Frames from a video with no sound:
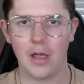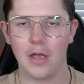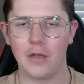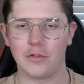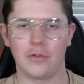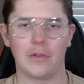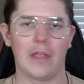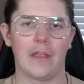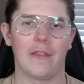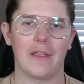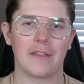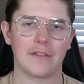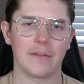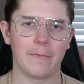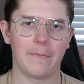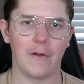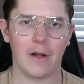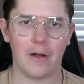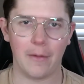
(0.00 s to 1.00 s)
So that's a
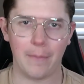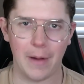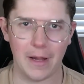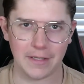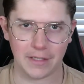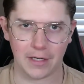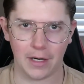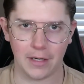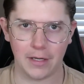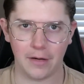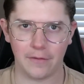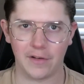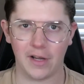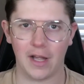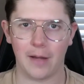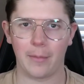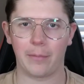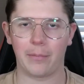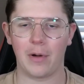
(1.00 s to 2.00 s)
very basic idea of
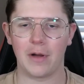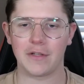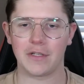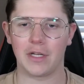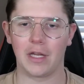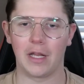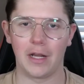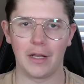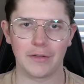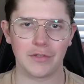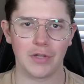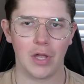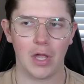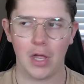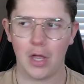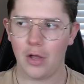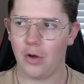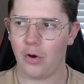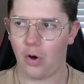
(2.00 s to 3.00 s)
dynamic pricing, and it's
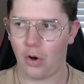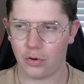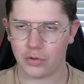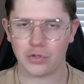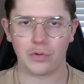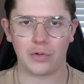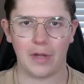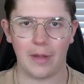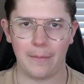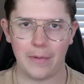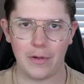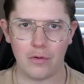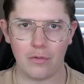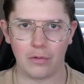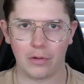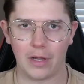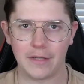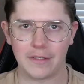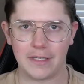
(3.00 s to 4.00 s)
also can be
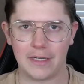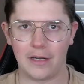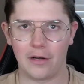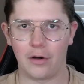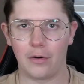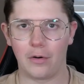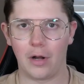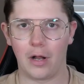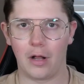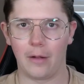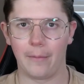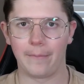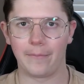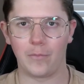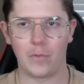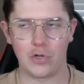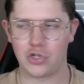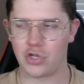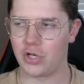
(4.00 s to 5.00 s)
utilized here,
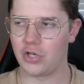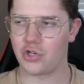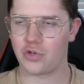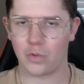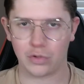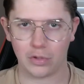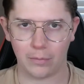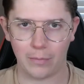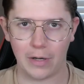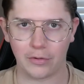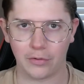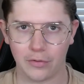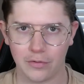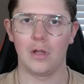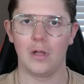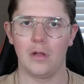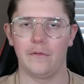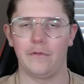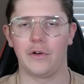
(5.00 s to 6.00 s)
which in short-term rentals.
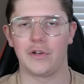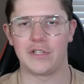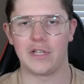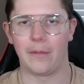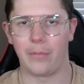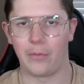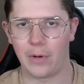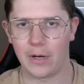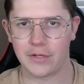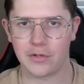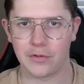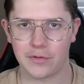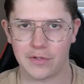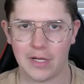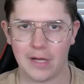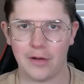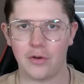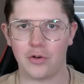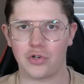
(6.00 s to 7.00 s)
For example, right? So
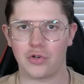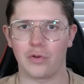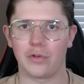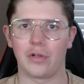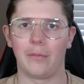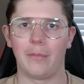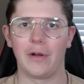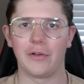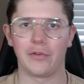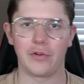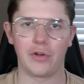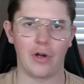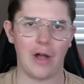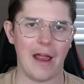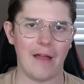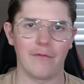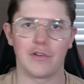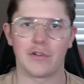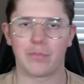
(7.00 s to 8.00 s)
say your short-term rental, your
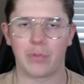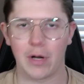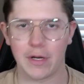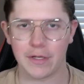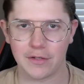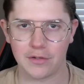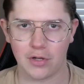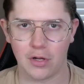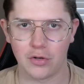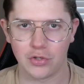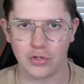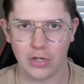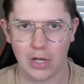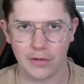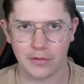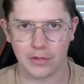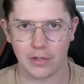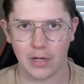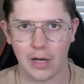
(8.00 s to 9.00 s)
average price is
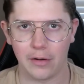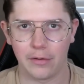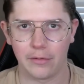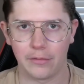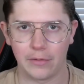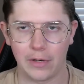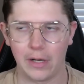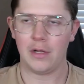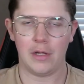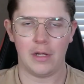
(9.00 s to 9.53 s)
$100 a night, right?